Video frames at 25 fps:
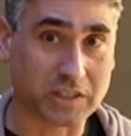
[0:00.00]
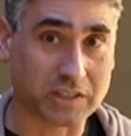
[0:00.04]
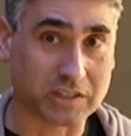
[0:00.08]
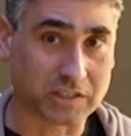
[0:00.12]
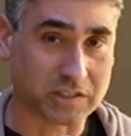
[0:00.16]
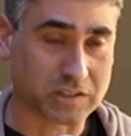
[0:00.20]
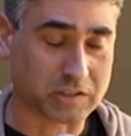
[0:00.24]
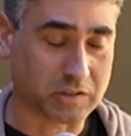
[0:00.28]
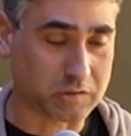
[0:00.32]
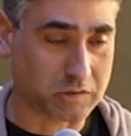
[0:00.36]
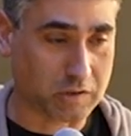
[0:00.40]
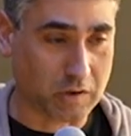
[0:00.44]
all
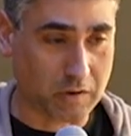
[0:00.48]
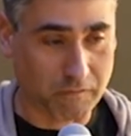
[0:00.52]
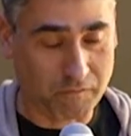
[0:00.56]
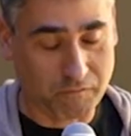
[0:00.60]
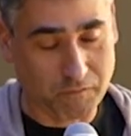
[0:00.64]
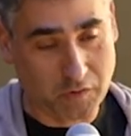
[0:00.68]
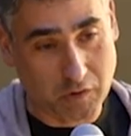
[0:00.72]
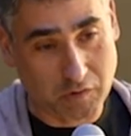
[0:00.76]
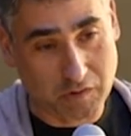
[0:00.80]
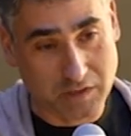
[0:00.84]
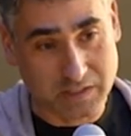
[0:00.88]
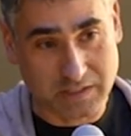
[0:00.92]
that and
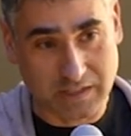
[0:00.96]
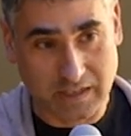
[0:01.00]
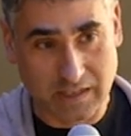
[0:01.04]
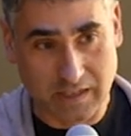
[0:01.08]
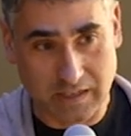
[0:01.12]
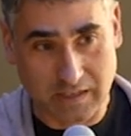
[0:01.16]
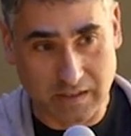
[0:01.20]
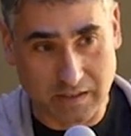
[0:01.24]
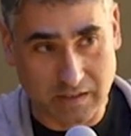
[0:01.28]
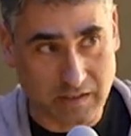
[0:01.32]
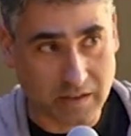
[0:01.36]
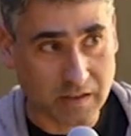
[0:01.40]
more,
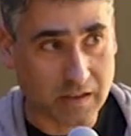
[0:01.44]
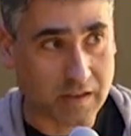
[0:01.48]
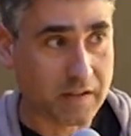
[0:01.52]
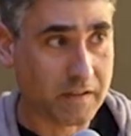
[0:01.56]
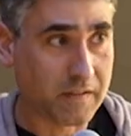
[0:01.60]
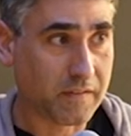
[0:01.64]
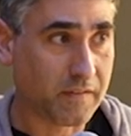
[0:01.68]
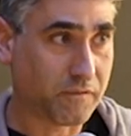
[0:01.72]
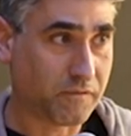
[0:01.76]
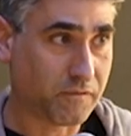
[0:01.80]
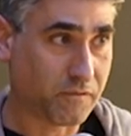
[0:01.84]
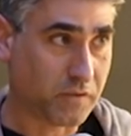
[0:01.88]
including the
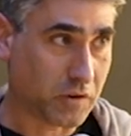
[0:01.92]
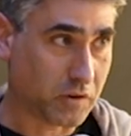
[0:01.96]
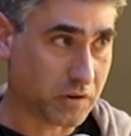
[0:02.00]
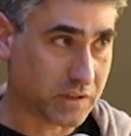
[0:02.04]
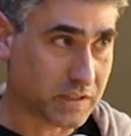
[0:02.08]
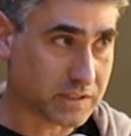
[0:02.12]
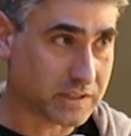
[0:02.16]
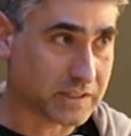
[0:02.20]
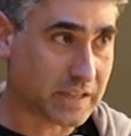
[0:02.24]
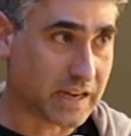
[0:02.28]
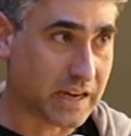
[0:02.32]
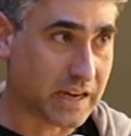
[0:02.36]
origin of